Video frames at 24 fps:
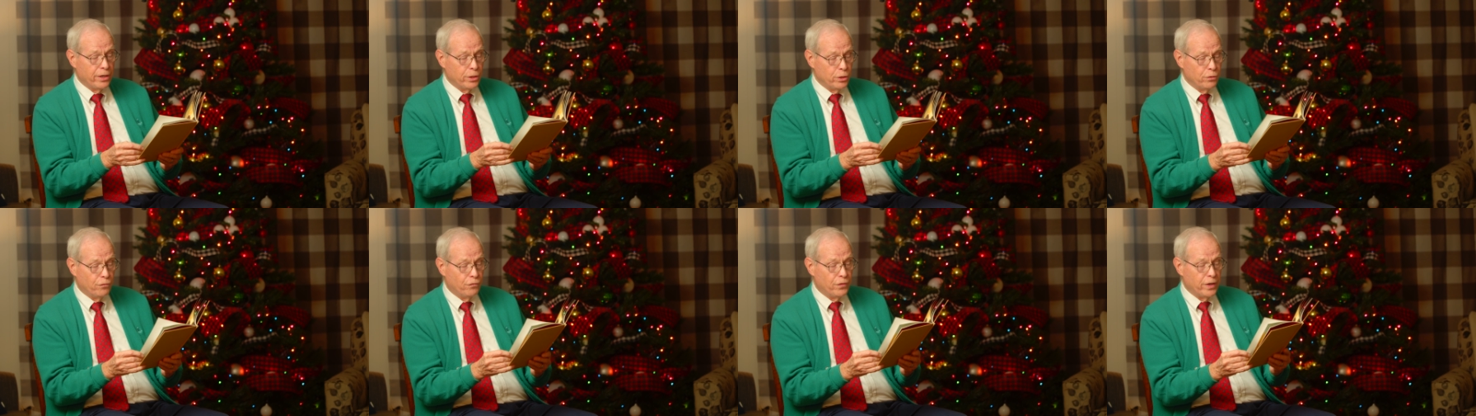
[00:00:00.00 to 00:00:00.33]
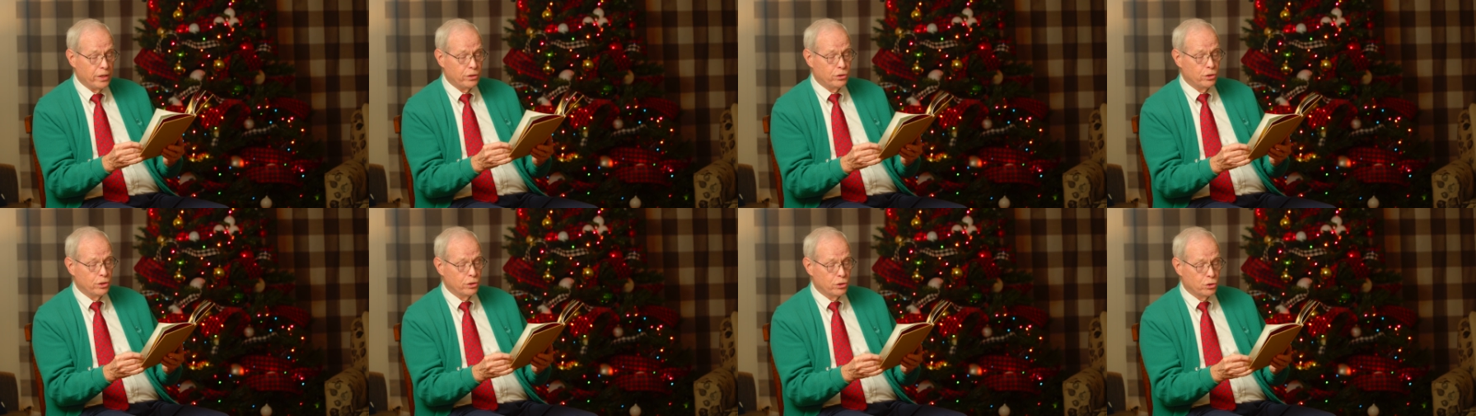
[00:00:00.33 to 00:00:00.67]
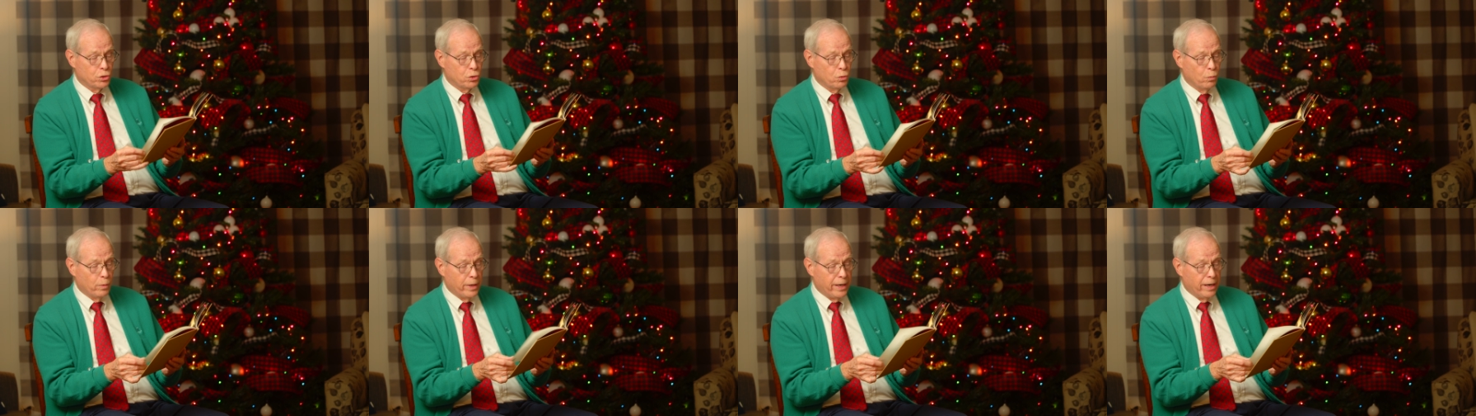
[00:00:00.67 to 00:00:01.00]
Do fishes
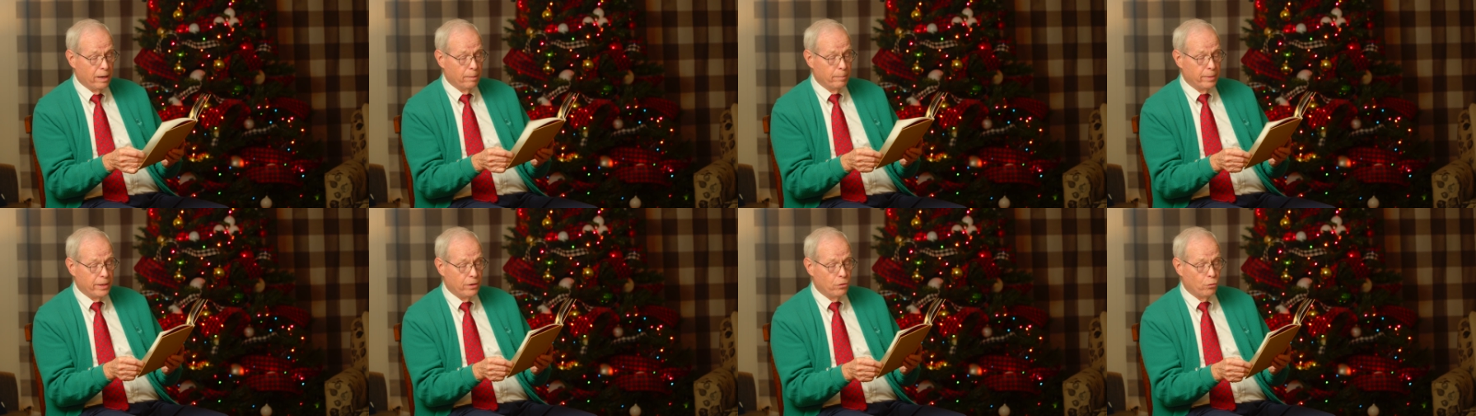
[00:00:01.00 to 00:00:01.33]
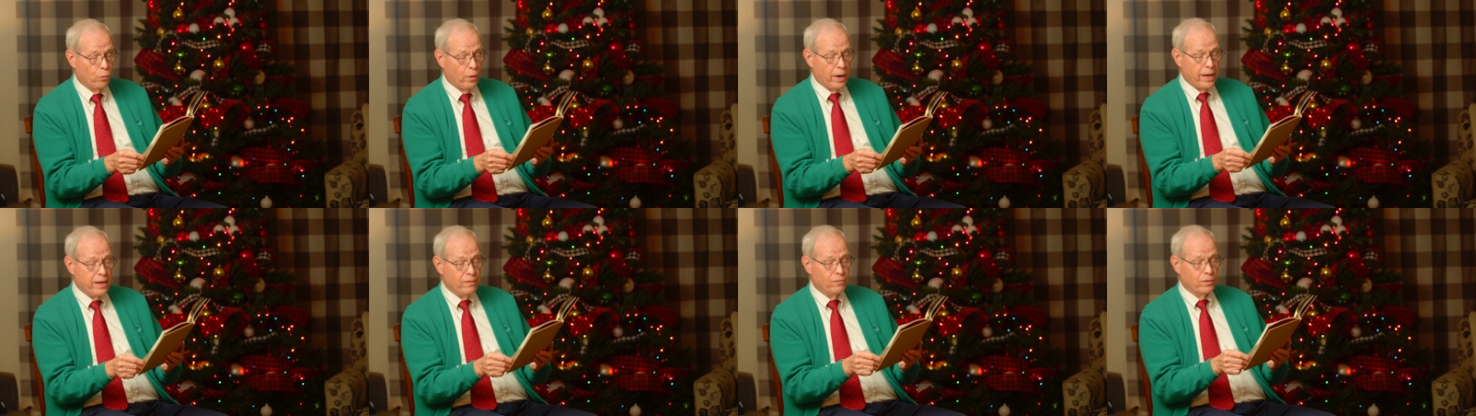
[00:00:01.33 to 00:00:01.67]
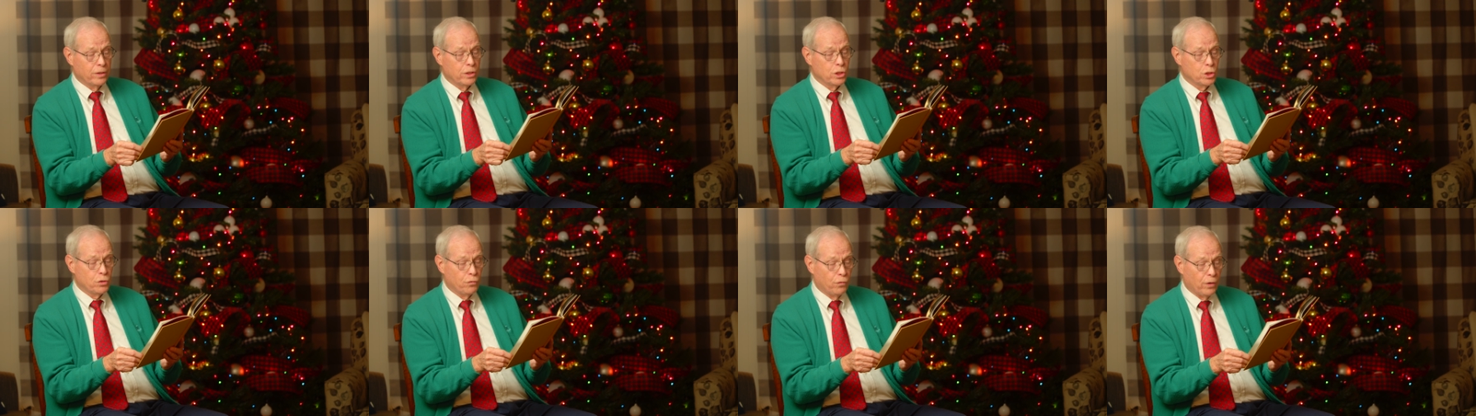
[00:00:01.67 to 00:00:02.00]
swim and
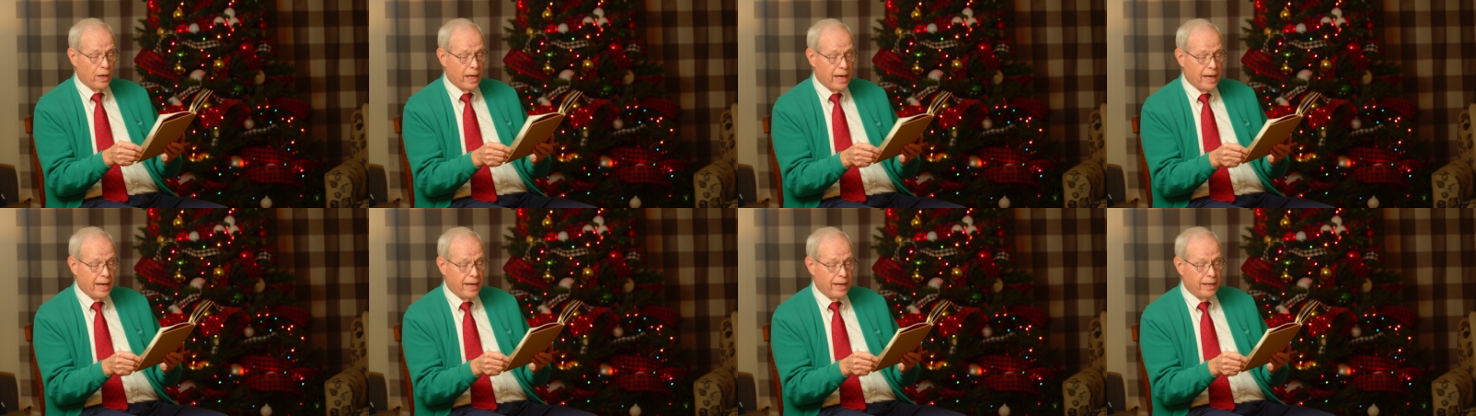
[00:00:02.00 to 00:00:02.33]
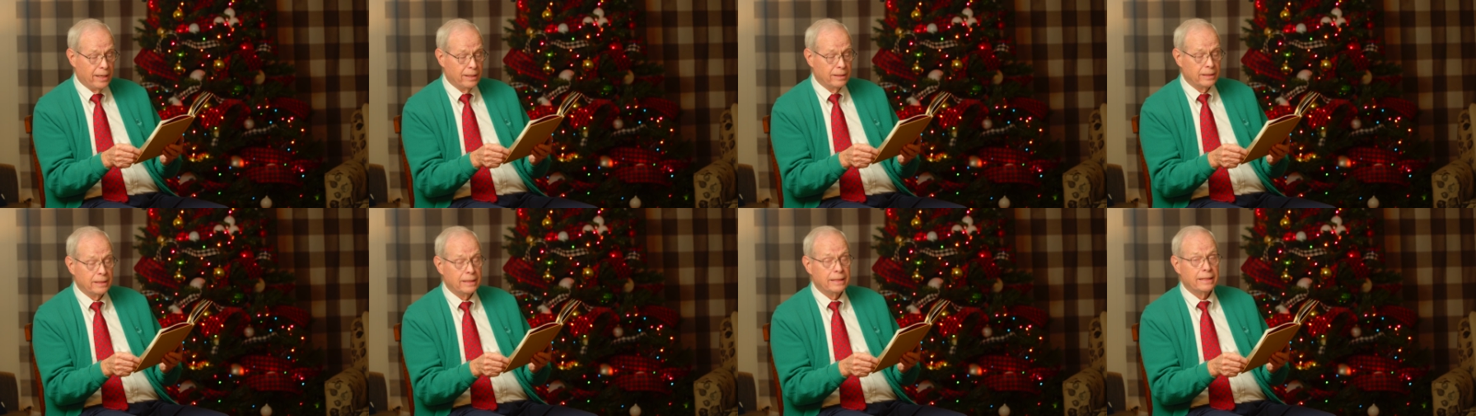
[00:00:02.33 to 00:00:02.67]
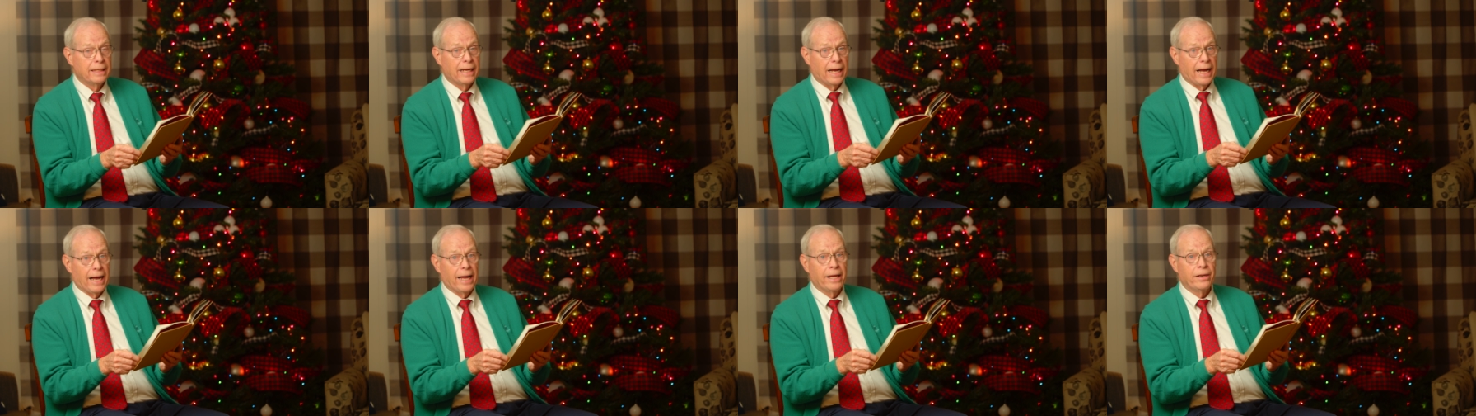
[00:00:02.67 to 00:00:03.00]
ravens fly?
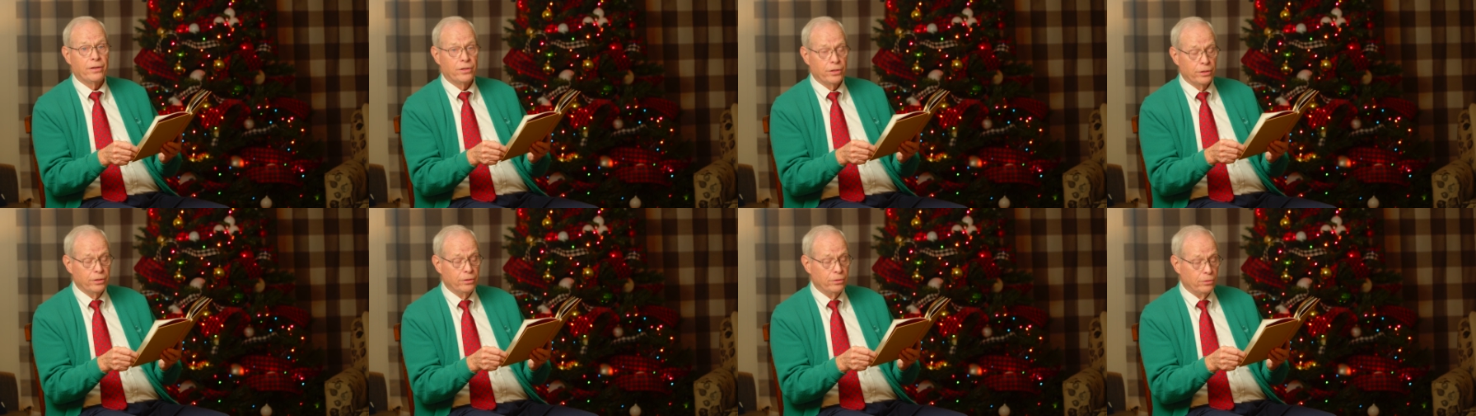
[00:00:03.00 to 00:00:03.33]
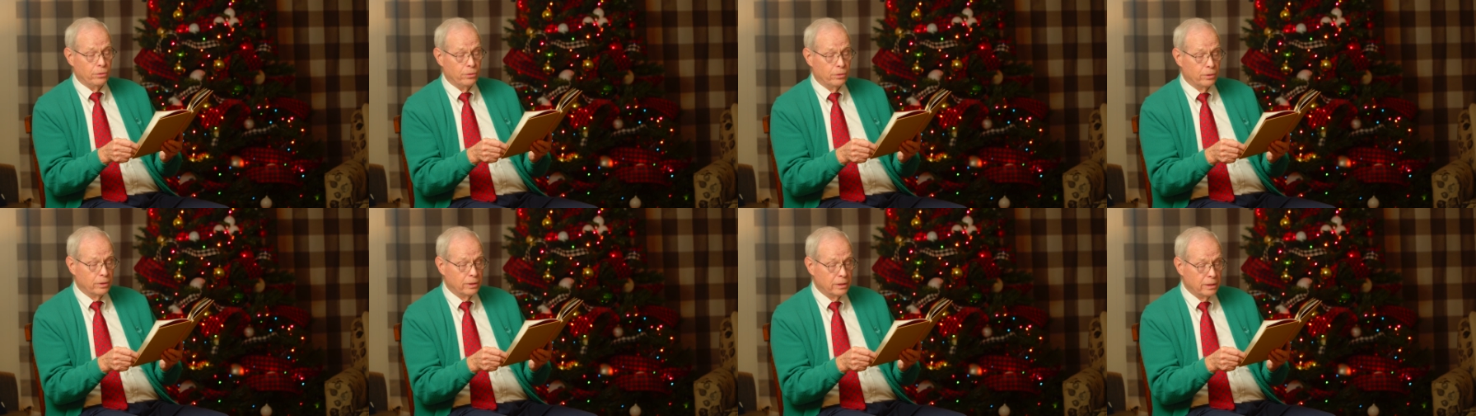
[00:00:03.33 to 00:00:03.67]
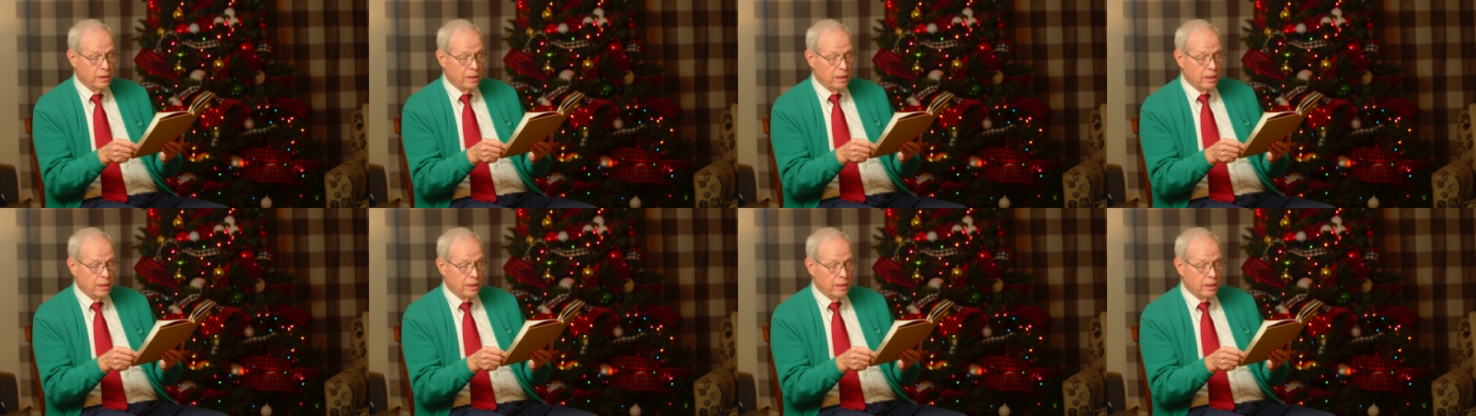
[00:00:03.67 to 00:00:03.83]
I do.